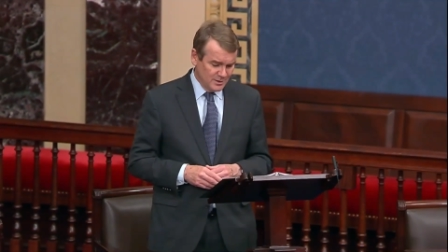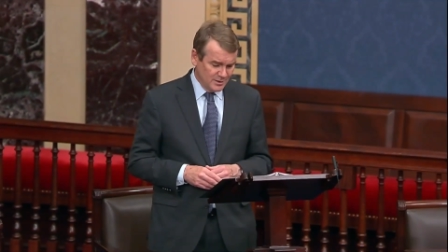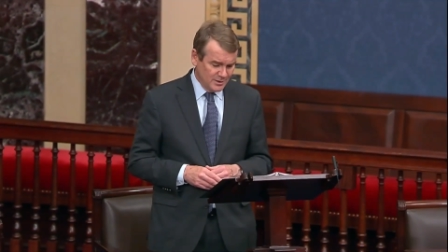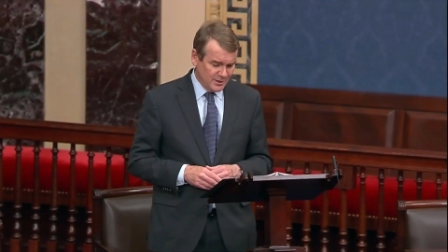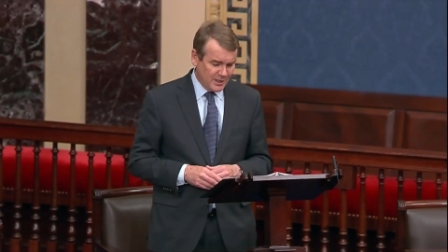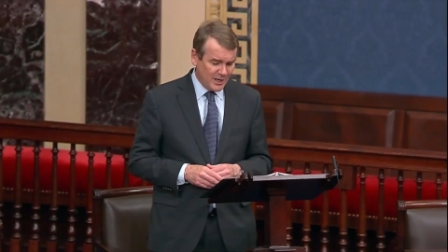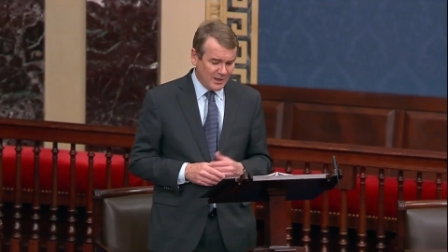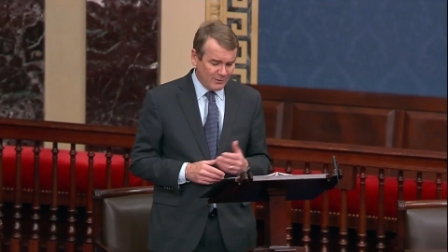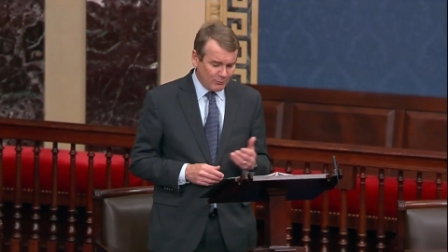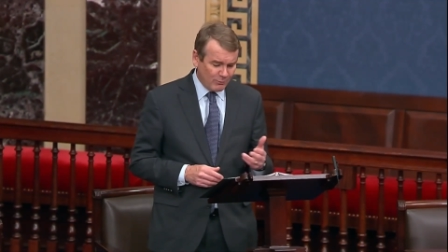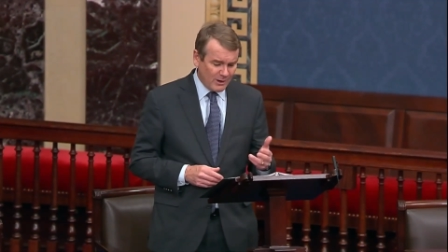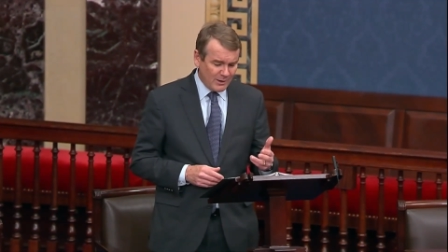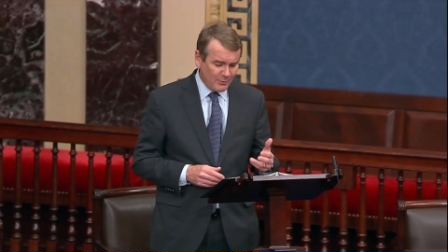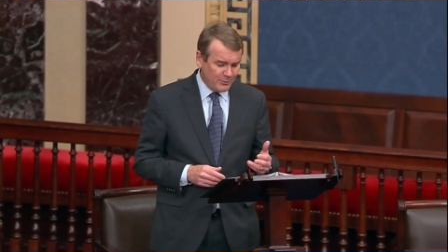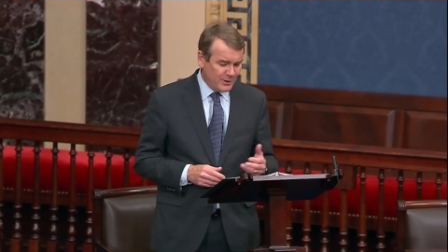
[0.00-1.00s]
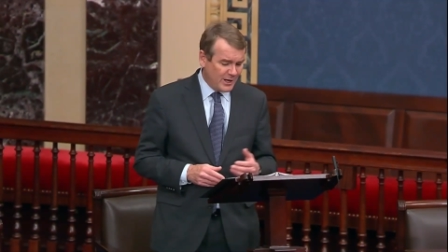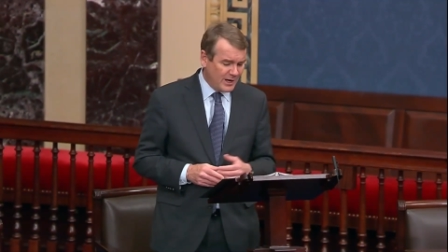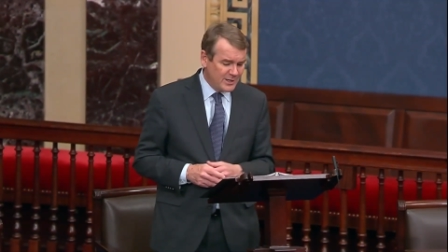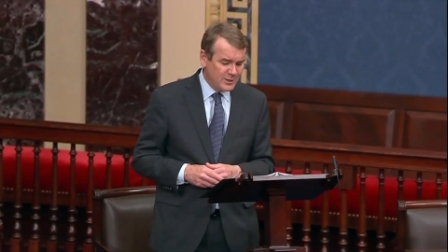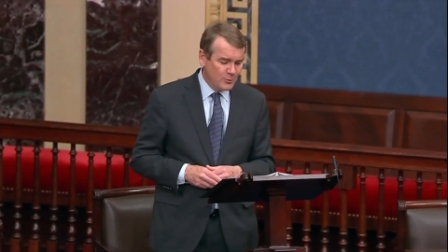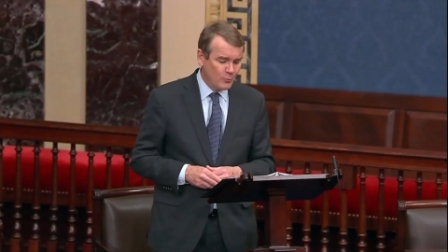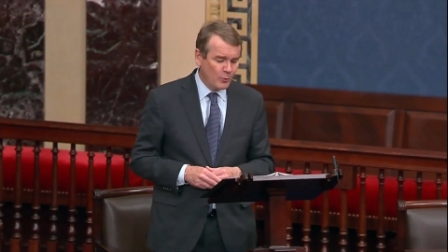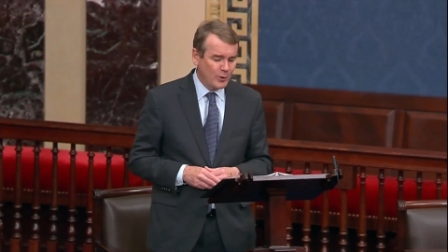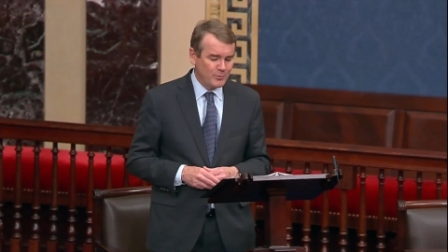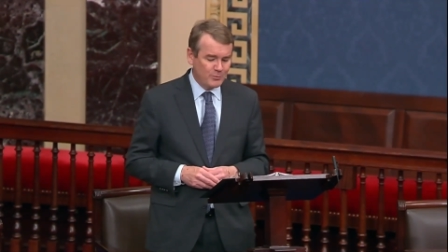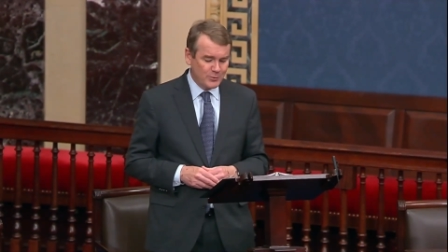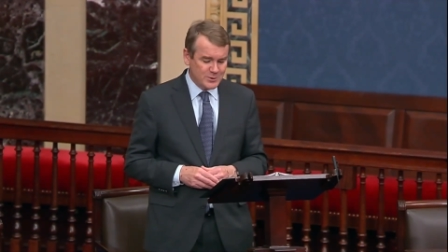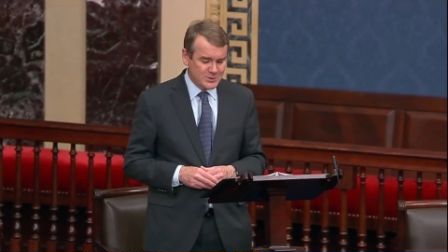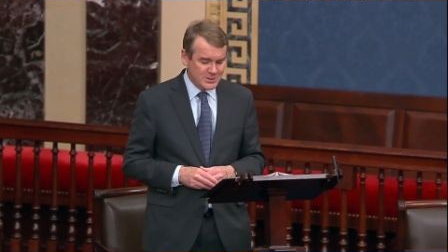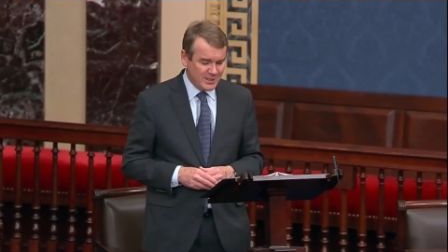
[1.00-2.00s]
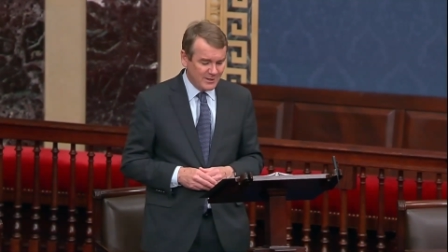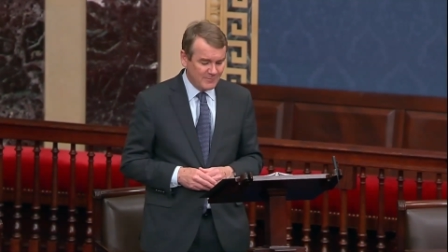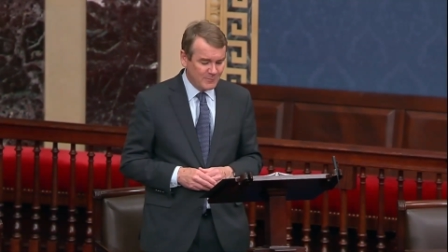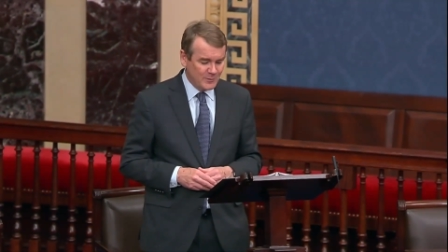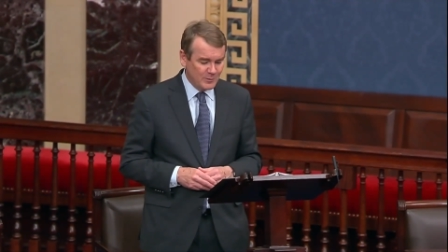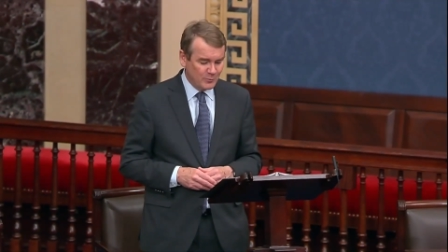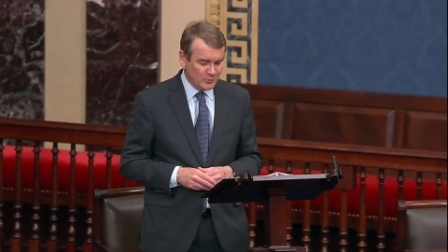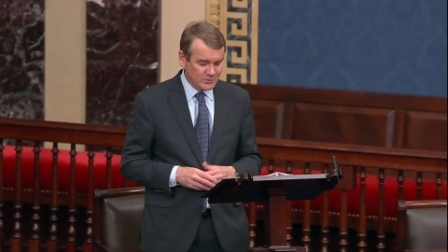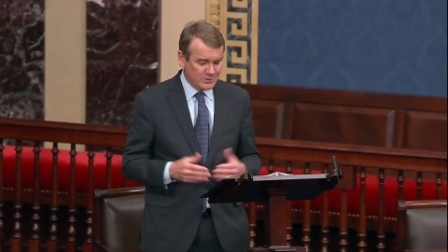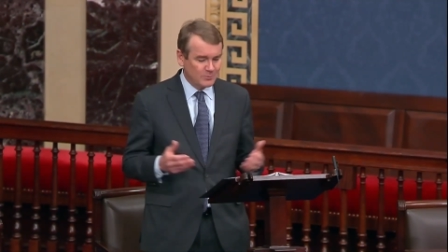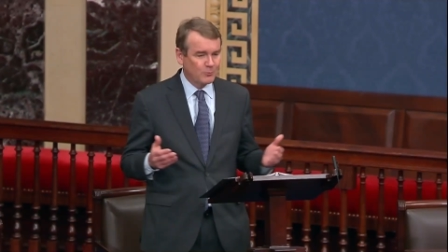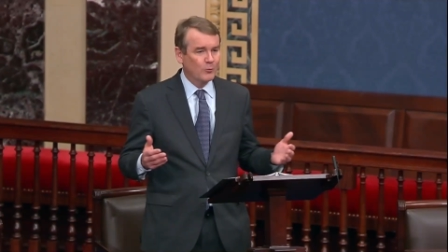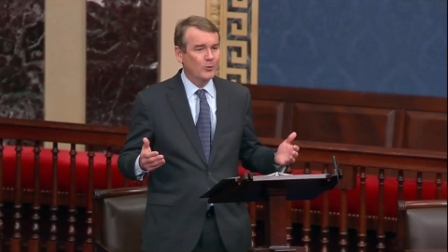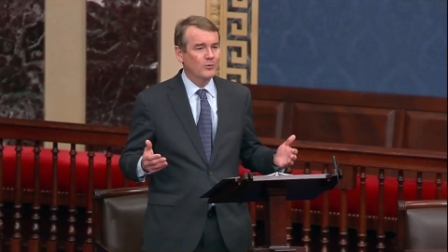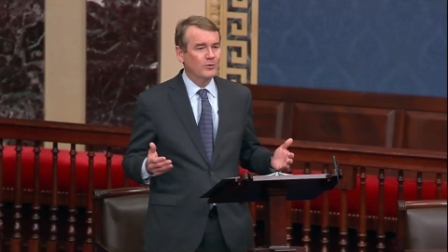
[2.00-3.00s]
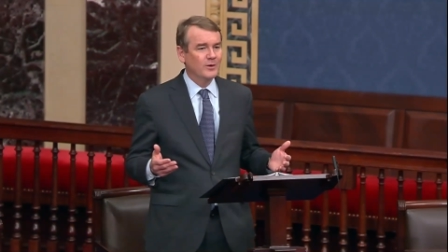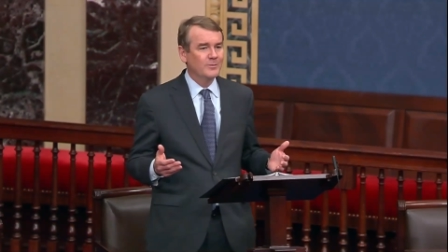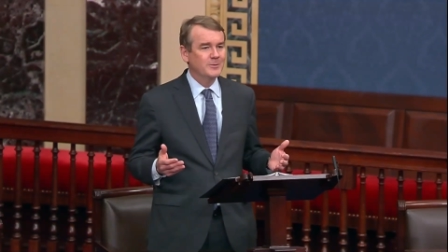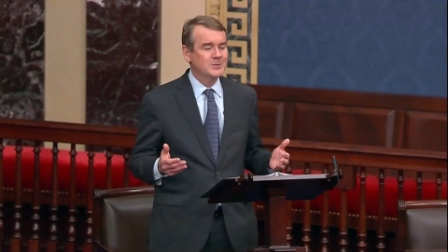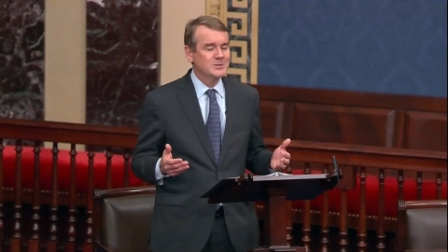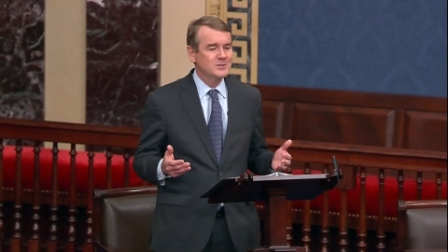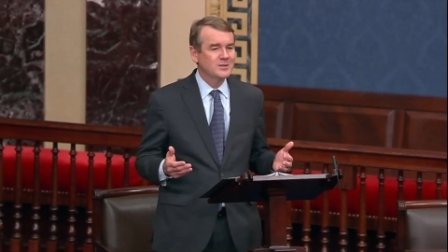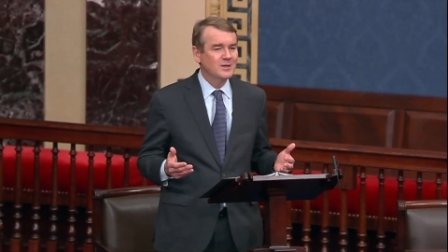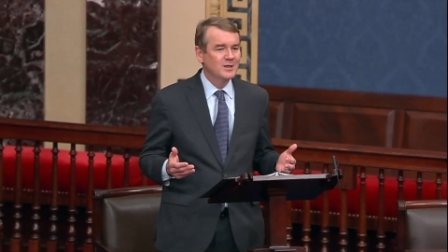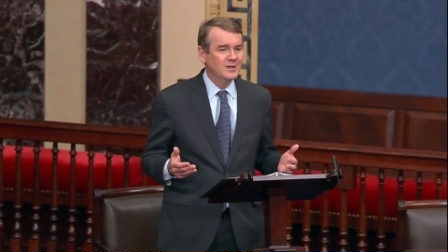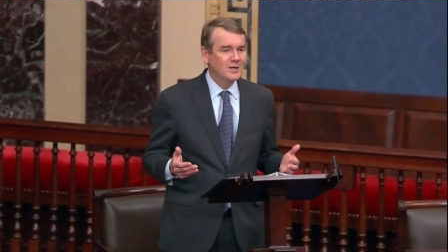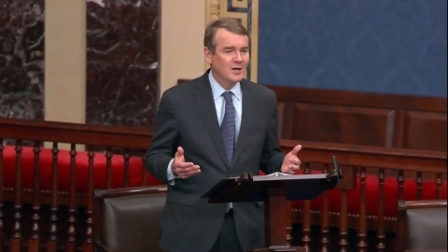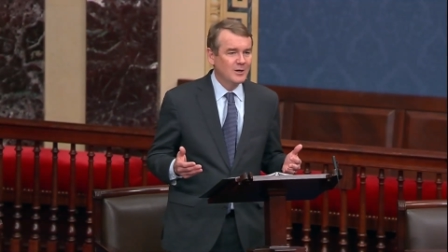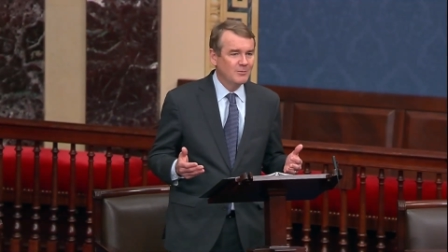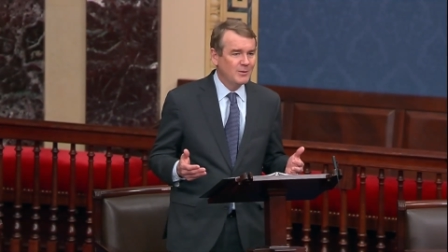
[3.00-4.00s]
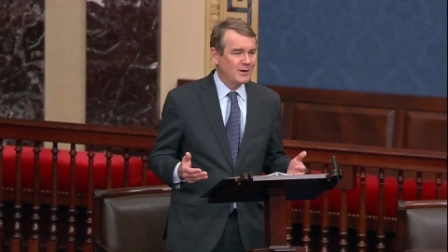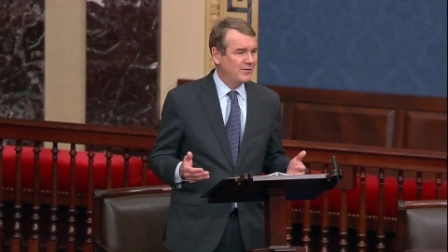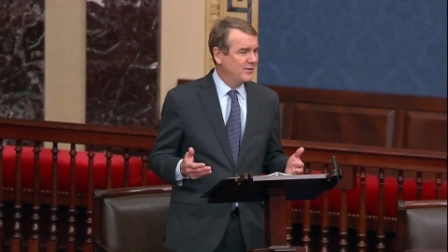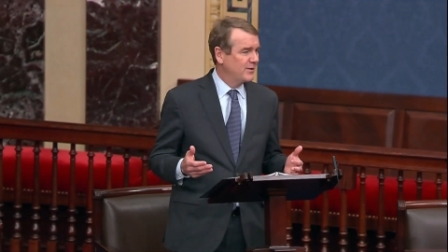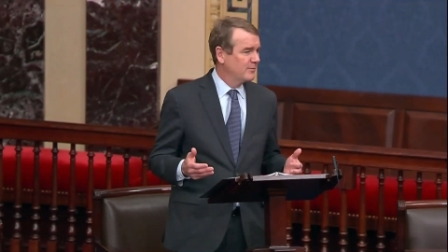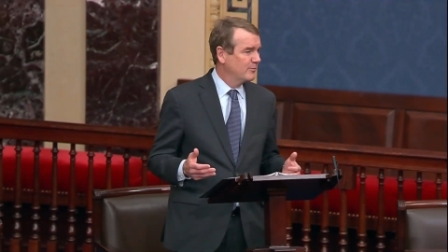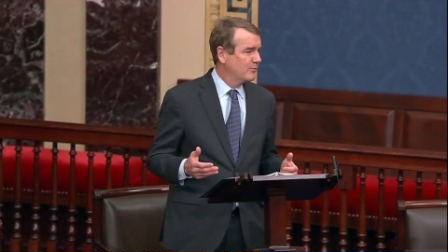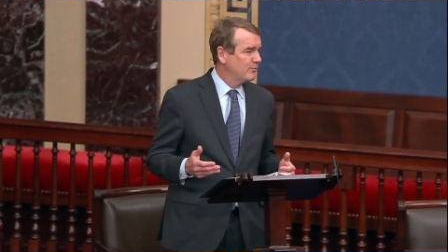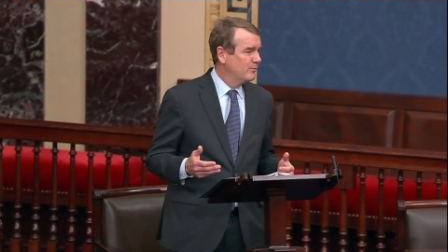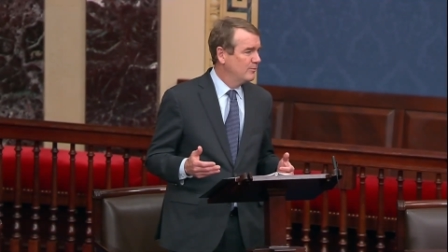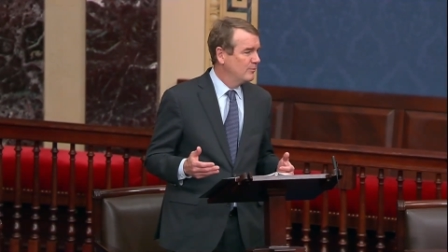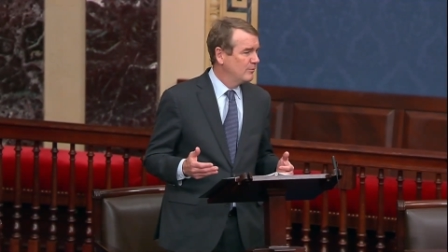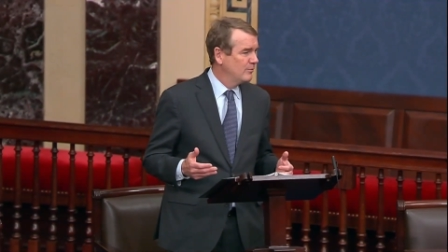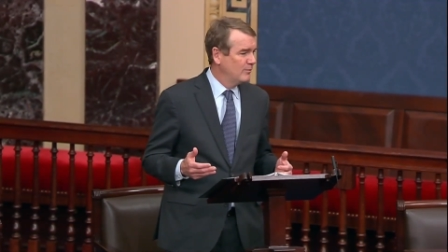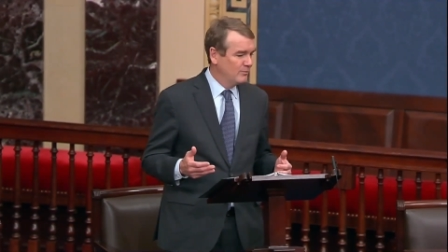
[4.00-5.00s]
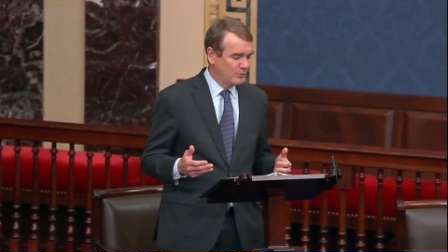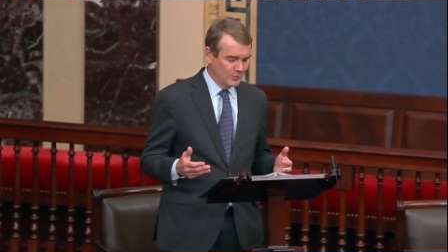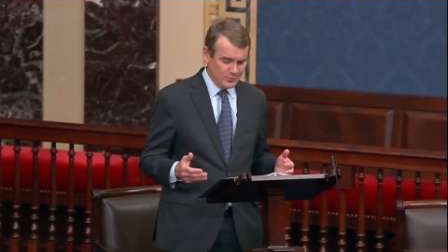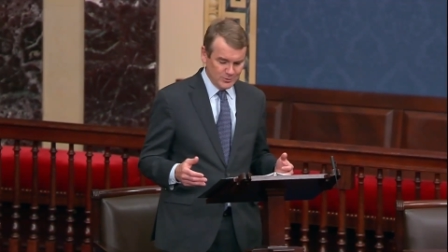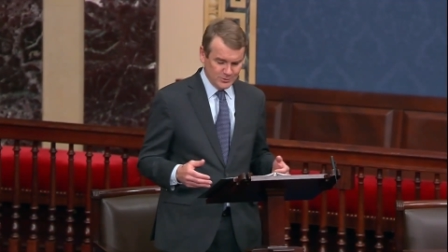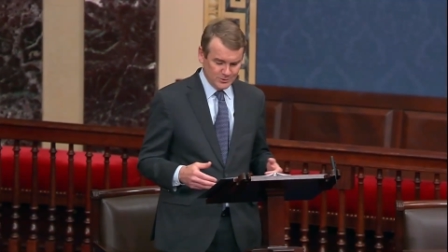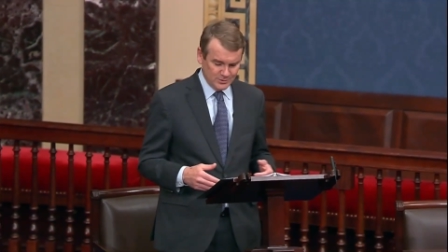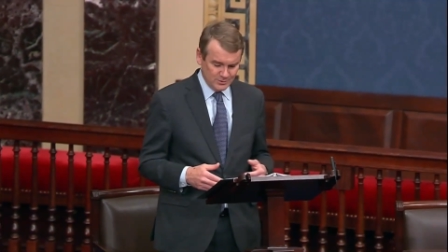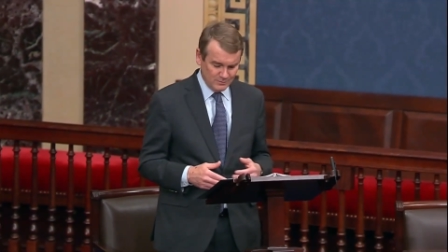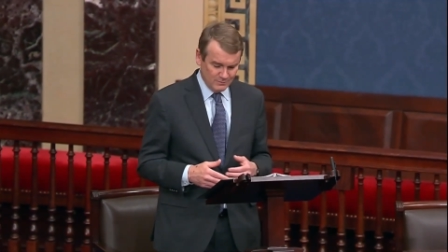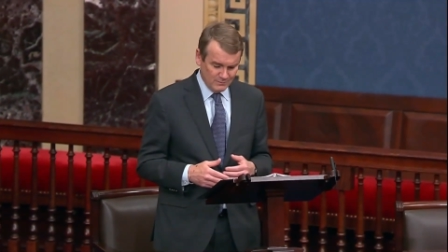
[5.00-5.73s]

In Colorado, 91% of people support limits on methane pollution.